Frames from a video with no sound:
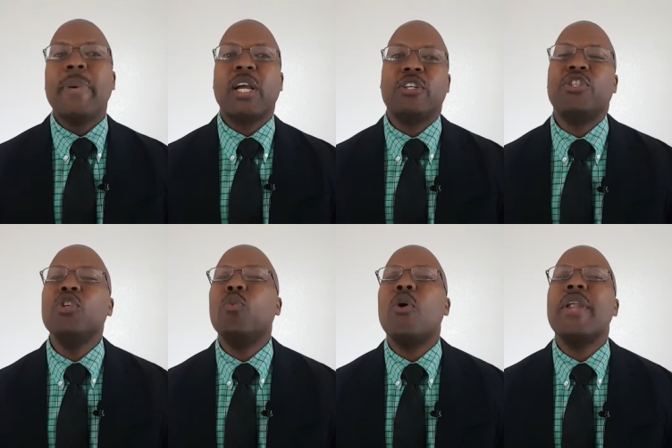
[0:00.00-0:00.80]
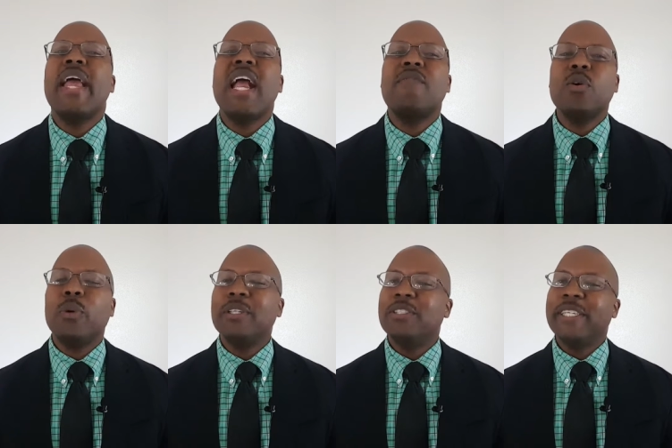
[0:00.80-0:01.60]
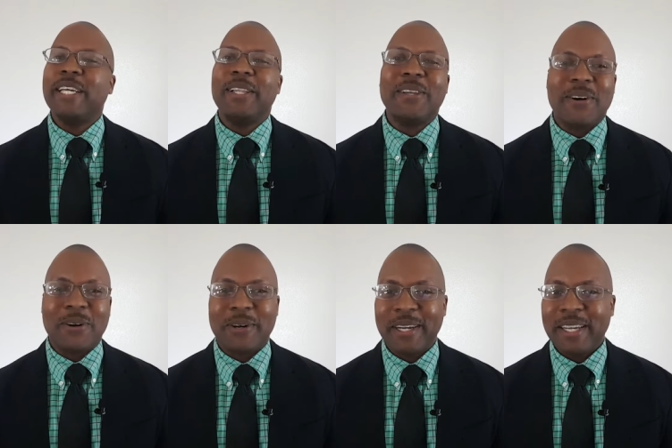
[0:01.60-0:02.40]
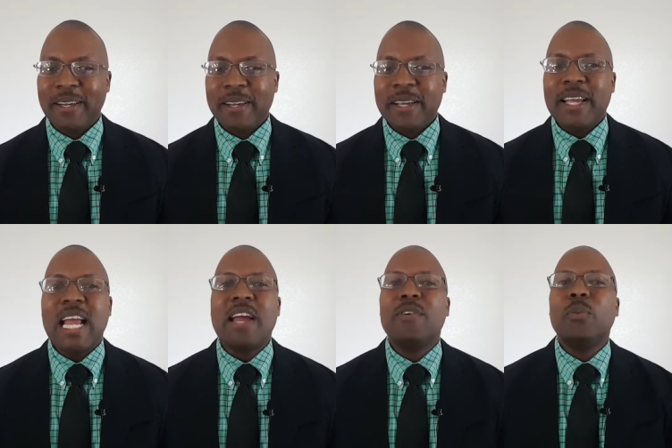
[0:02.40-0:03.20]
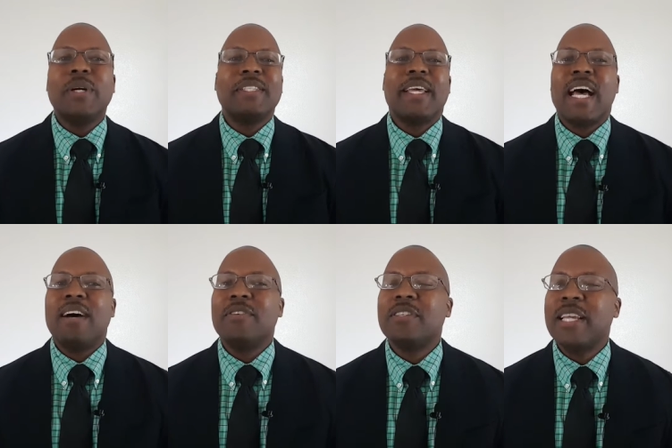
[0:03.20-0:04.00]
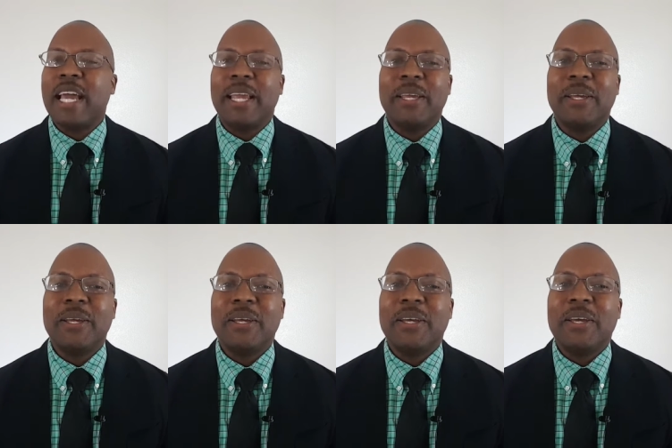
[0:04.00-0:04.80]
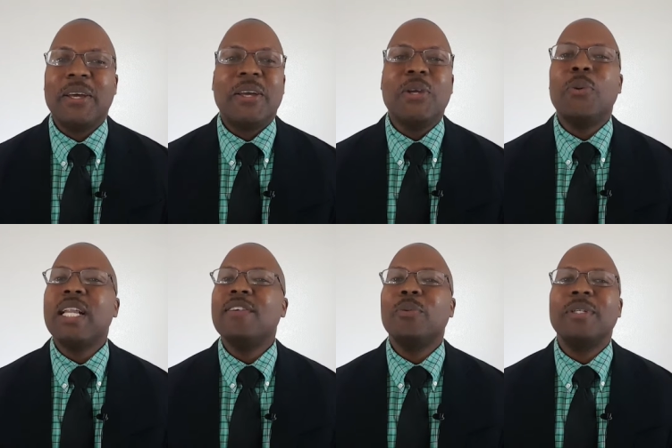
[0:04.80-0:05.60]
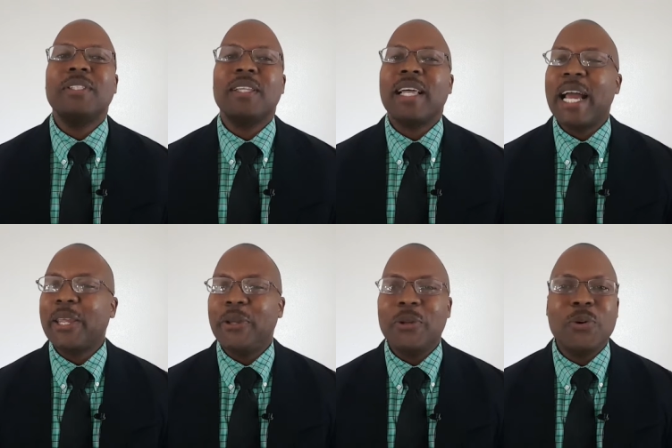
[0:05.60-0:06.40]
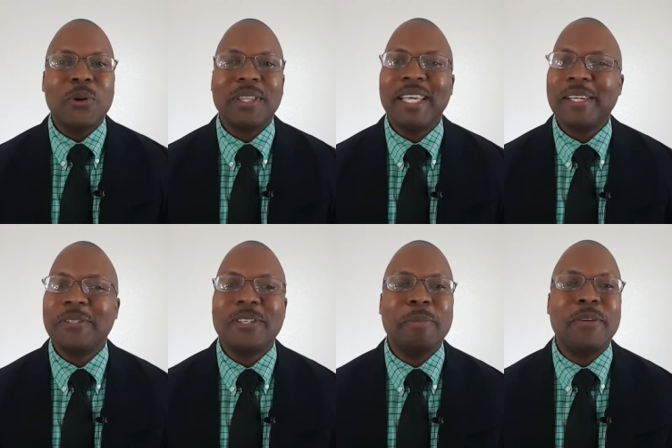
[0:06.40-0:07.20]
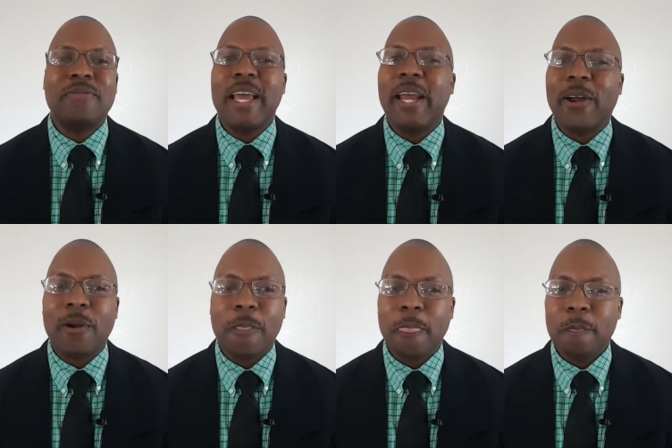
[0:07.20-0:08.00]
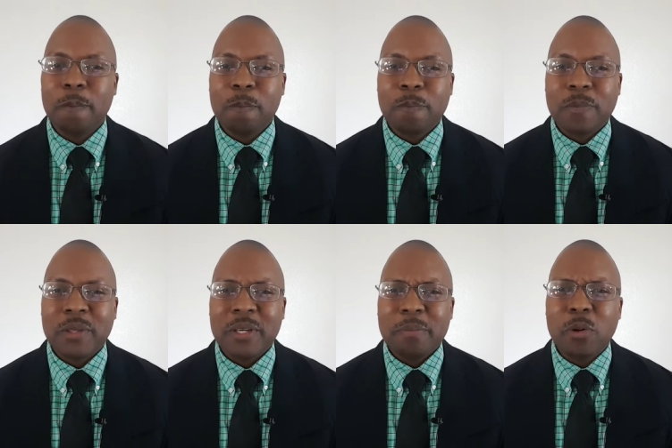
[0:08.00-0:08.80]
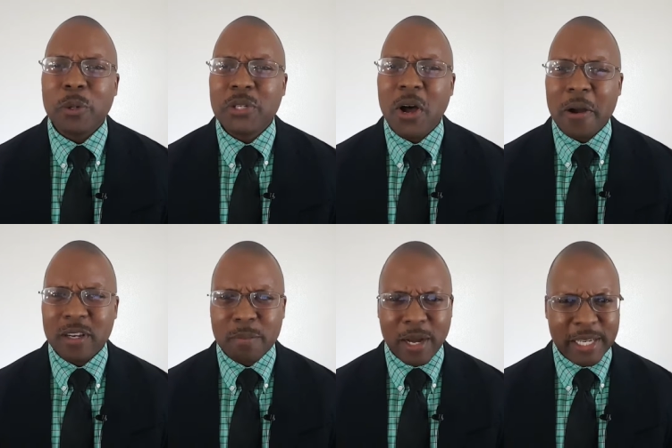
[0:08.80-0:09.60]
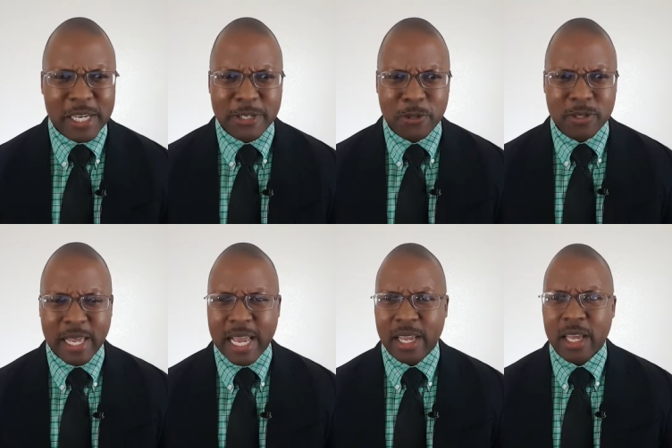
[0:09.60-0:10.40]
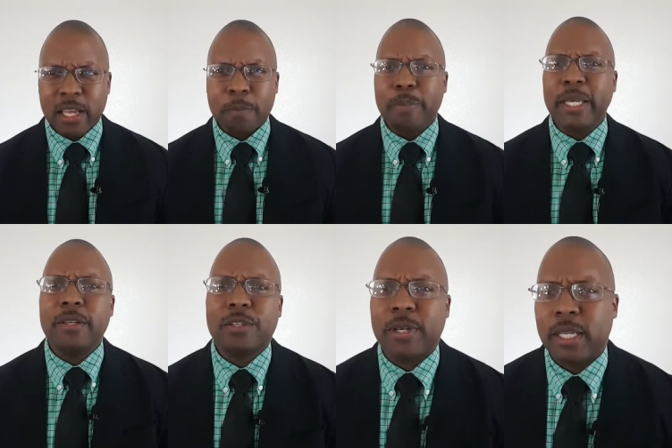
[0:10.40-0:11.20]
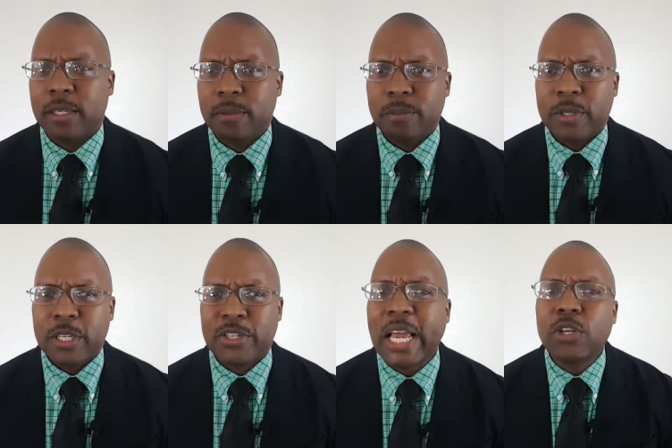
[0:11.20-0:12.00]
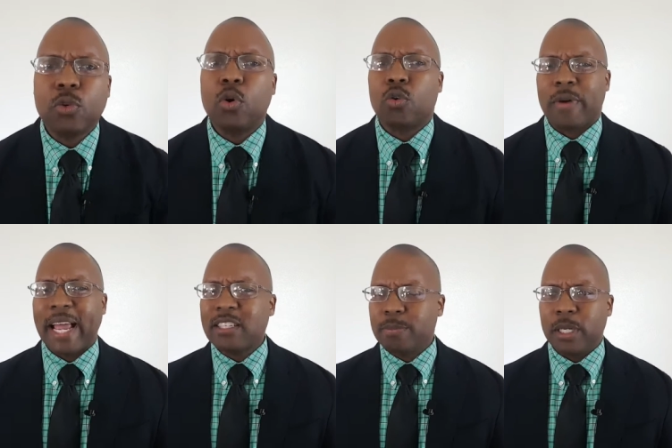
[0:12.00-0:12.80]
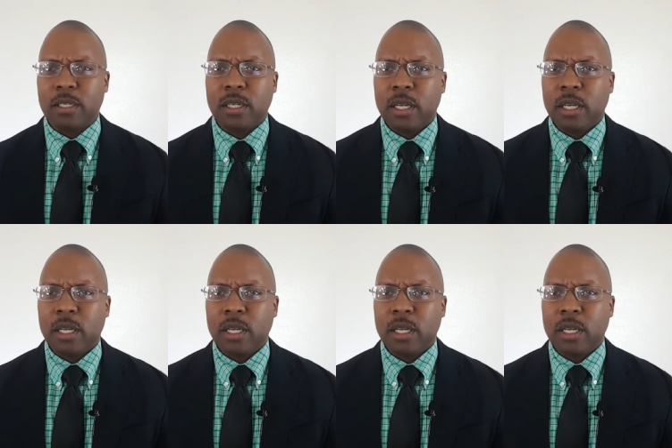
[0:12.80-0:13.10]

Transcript: because you want everyone to get along, everyone to have a say? You want everyone to like you. You want things to be fair. But we're talking about issues like bigotry, sexual harassment,